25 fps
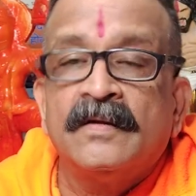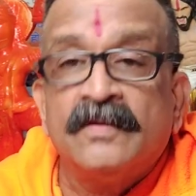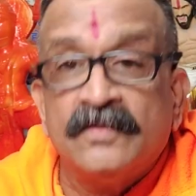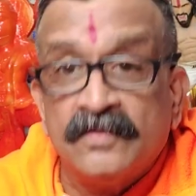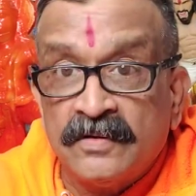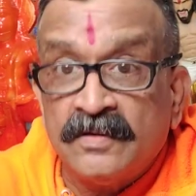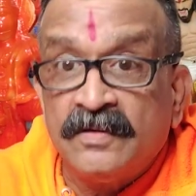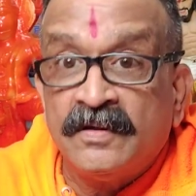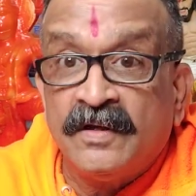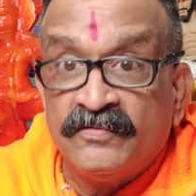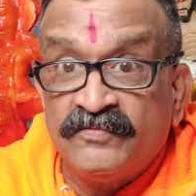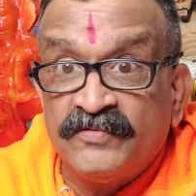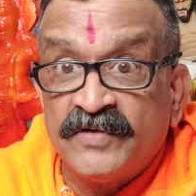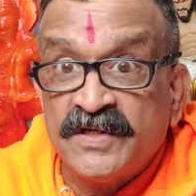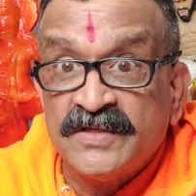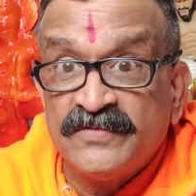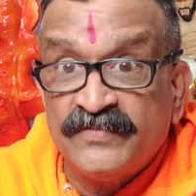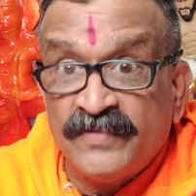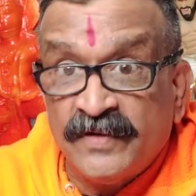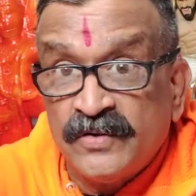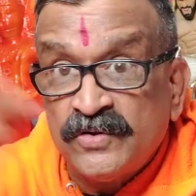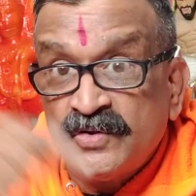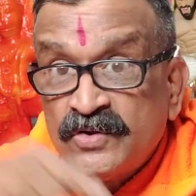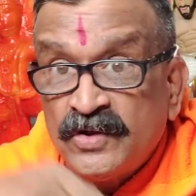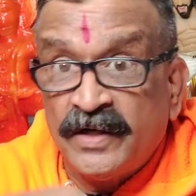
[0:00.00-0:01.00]
The
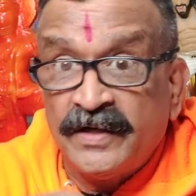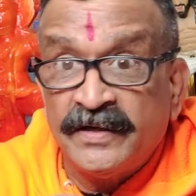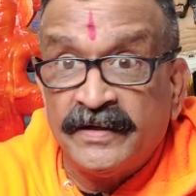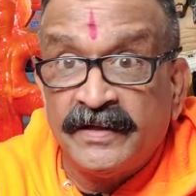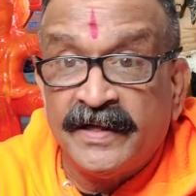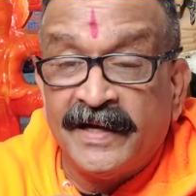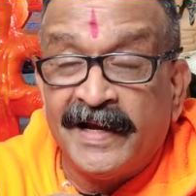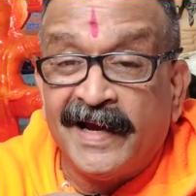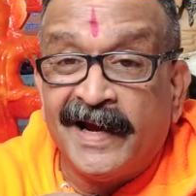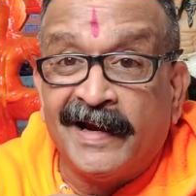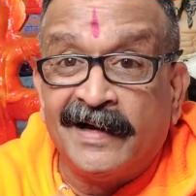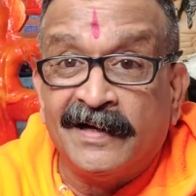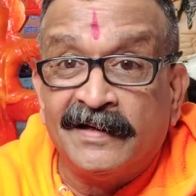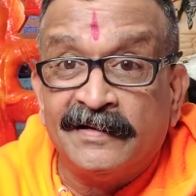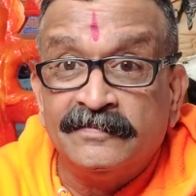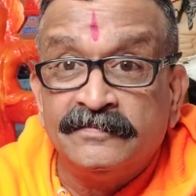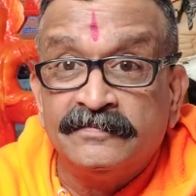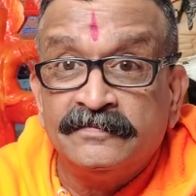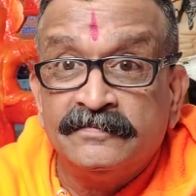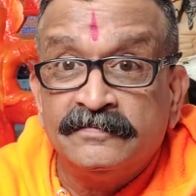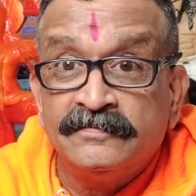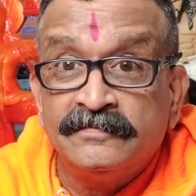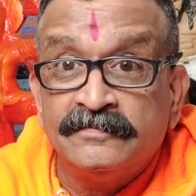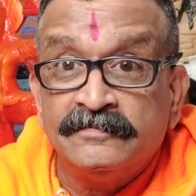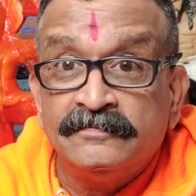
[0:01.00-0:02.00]
first fellow joined the gang.
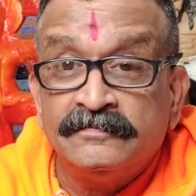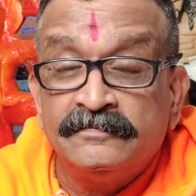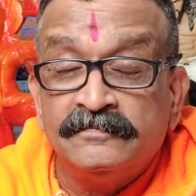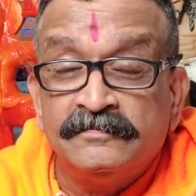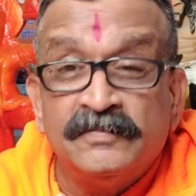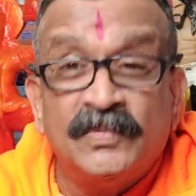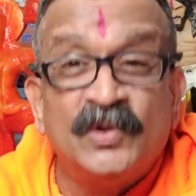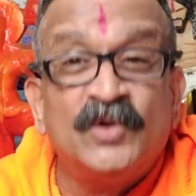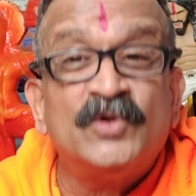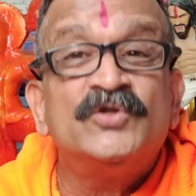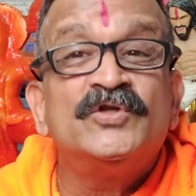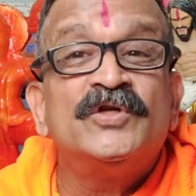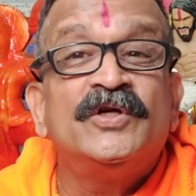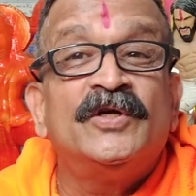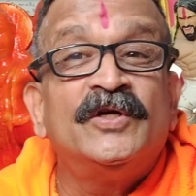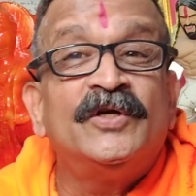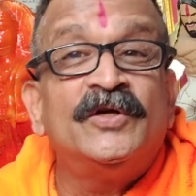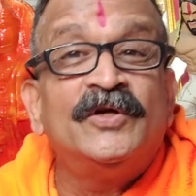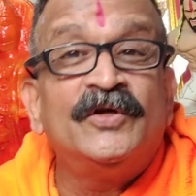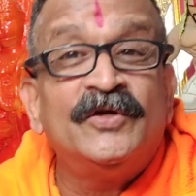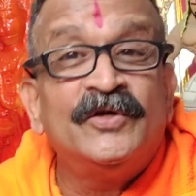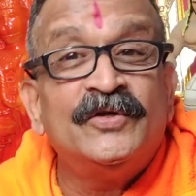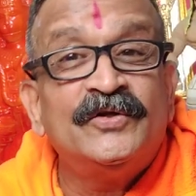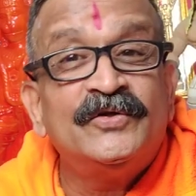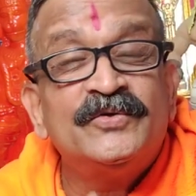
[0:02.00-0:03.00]
Because,
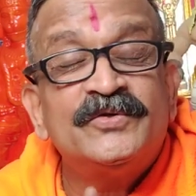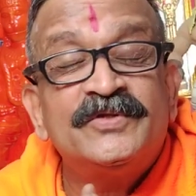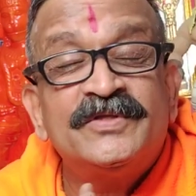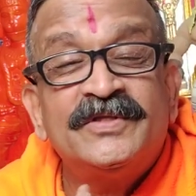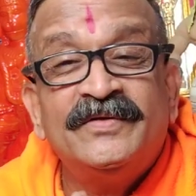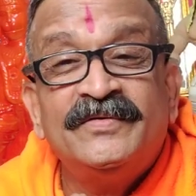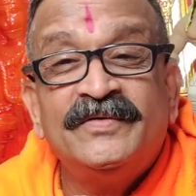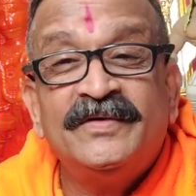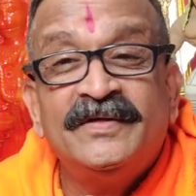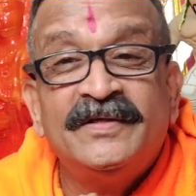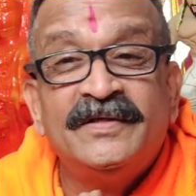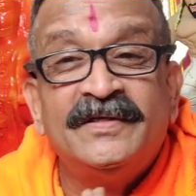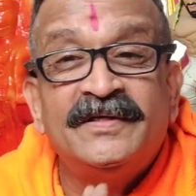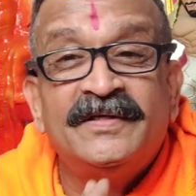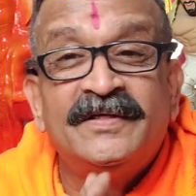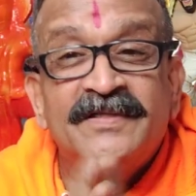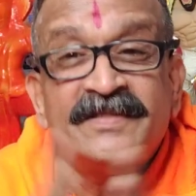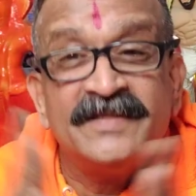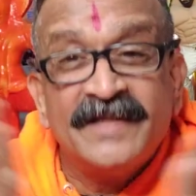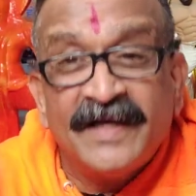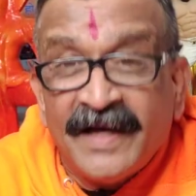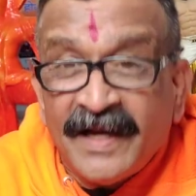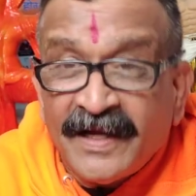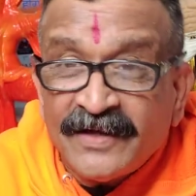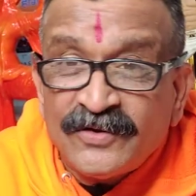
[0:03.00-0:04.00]
you see, it
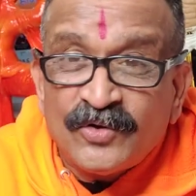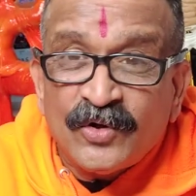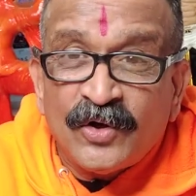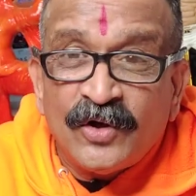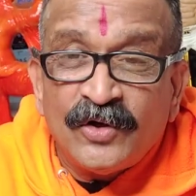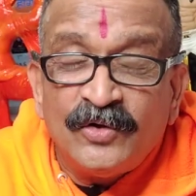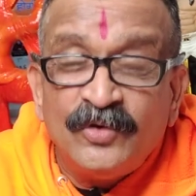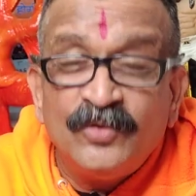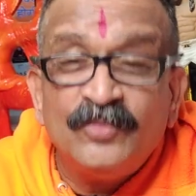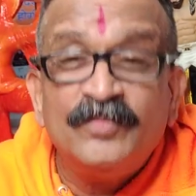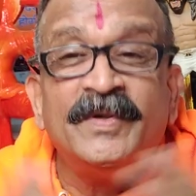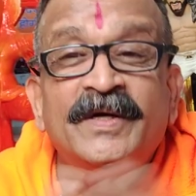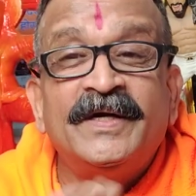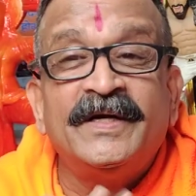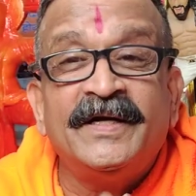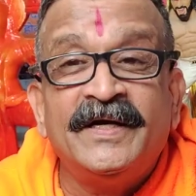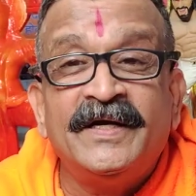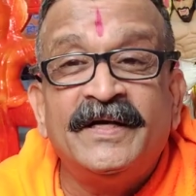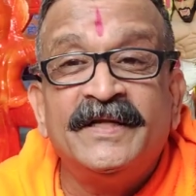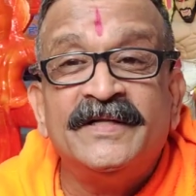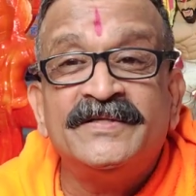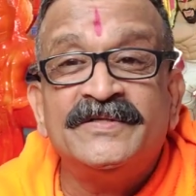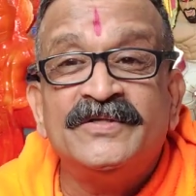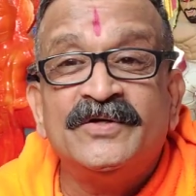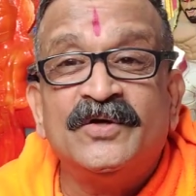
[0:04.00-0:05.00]
is a natural human
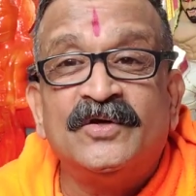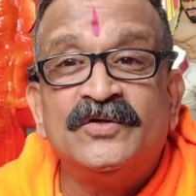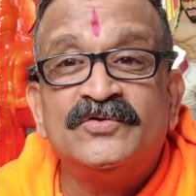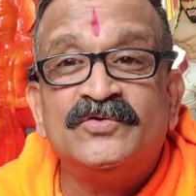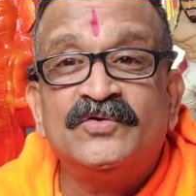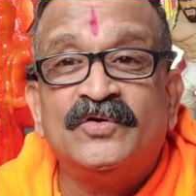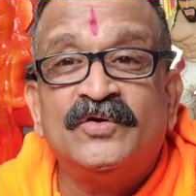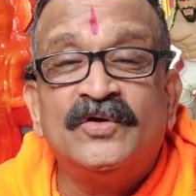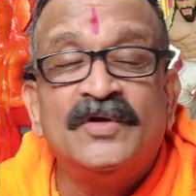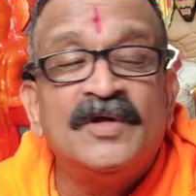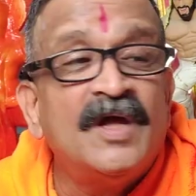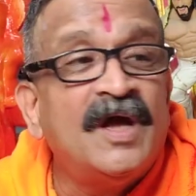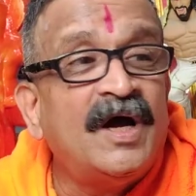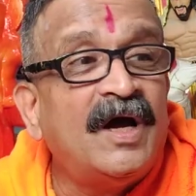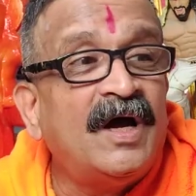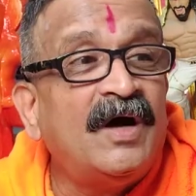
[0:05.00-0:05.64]
tendency also.